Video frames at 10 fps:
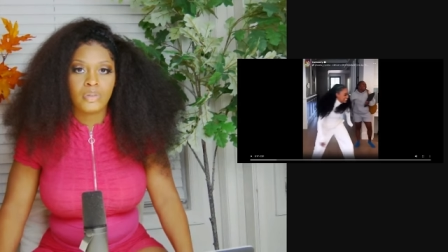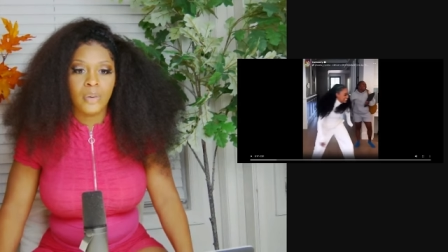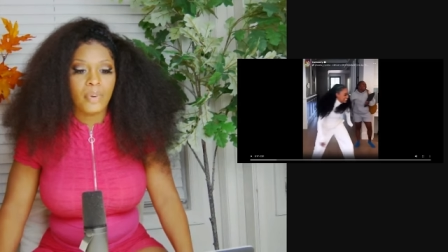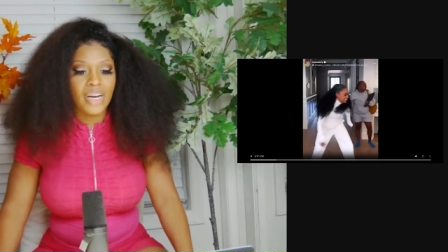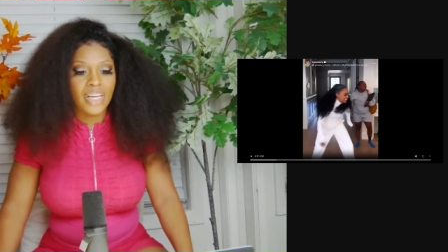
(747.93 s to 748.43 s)

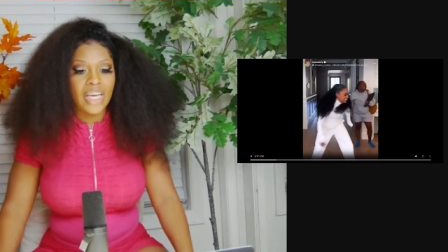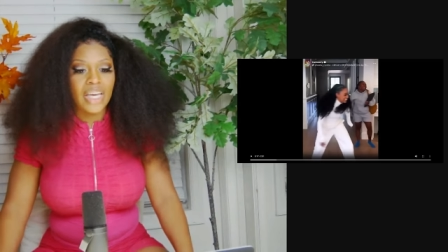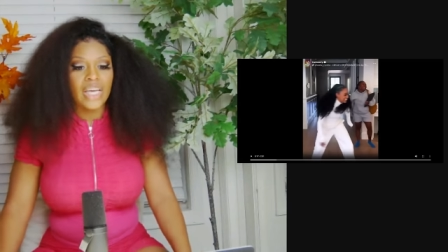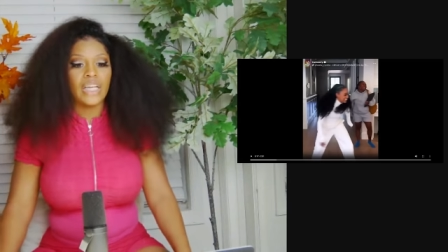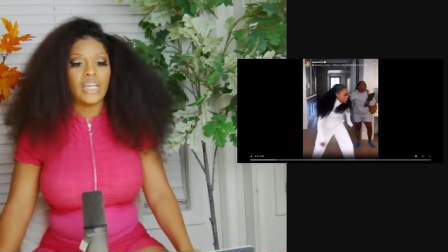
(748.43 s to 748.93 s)
But
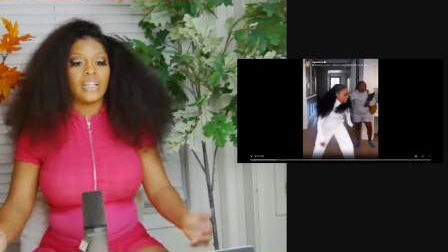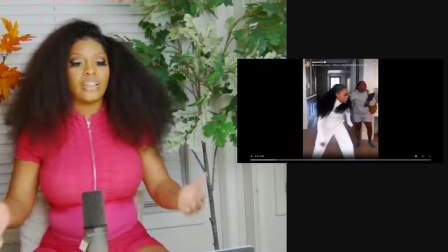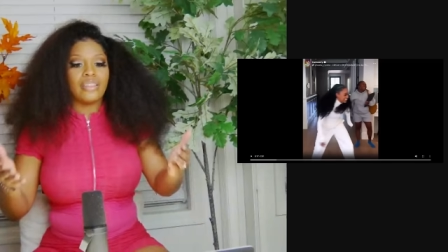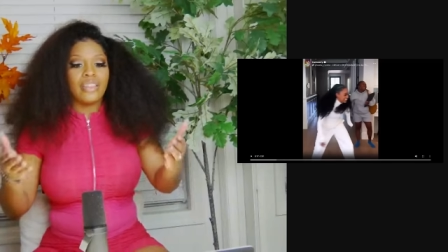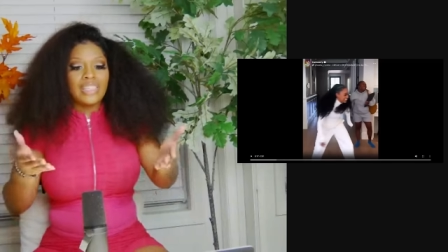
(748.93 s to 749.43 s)
again,
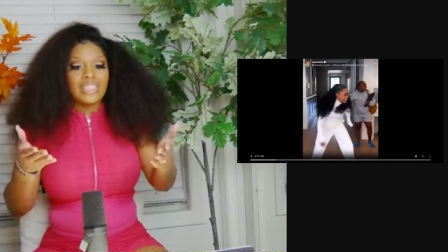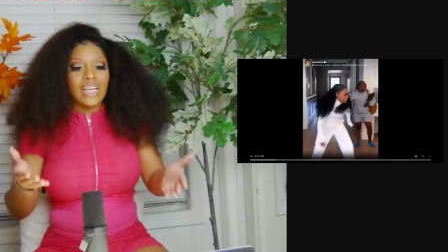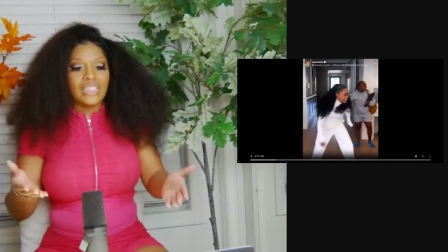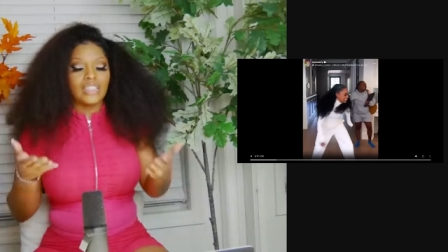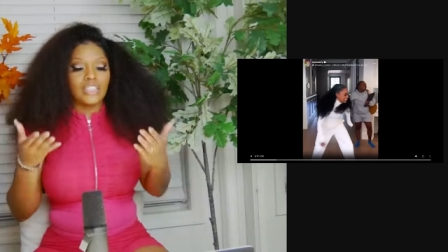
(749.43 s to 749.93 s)
this
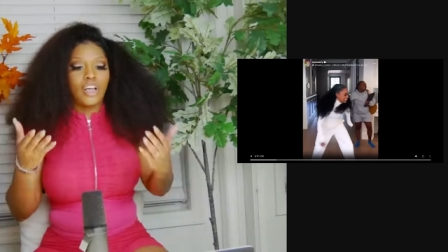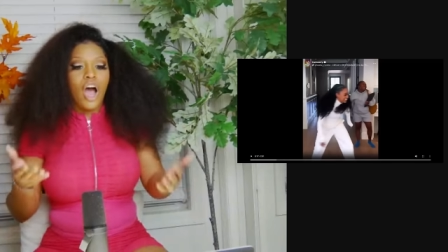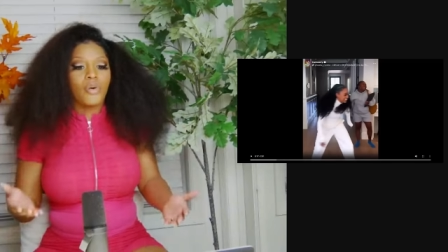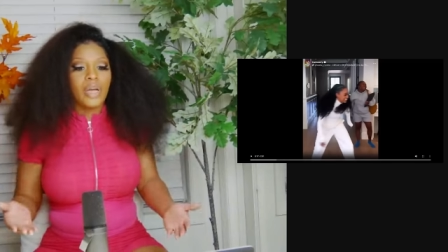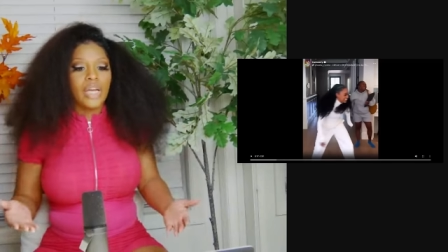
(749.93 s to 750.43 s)
is the
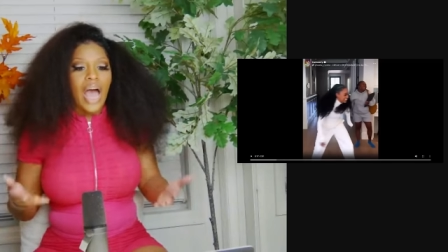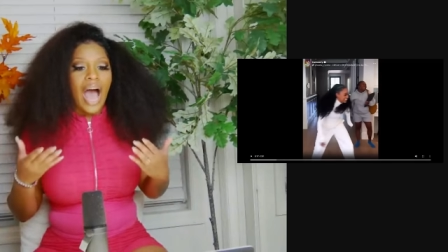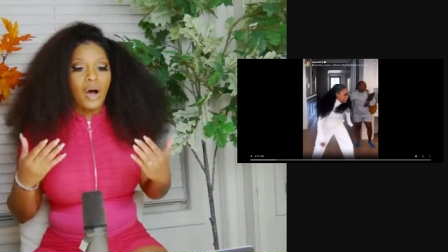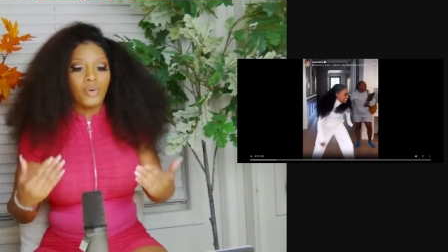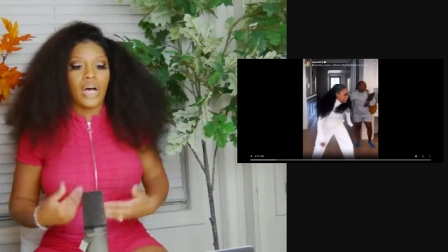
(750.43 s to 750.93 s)
sorry
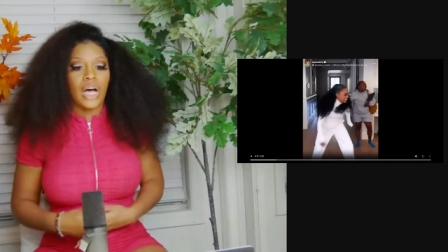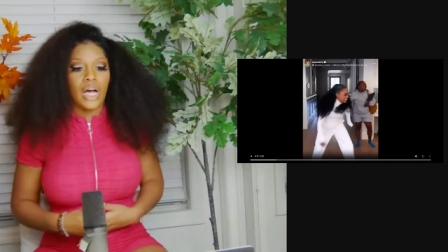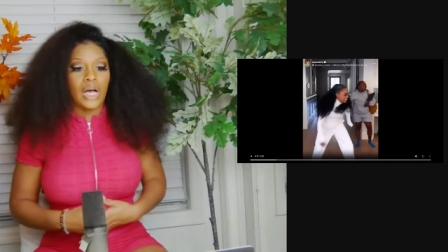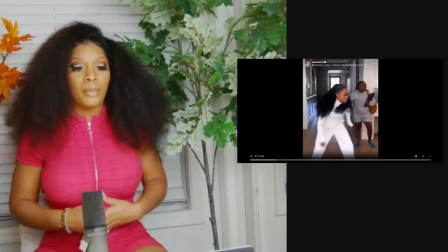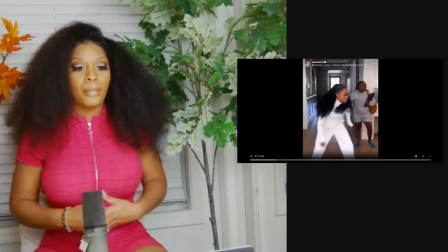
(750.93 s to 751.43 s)

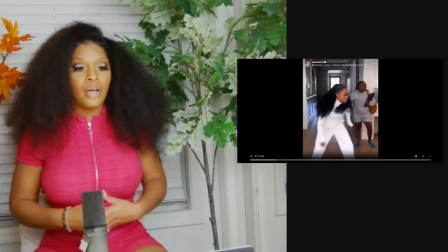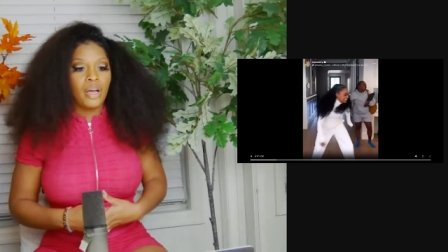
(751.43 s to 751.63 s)
outcome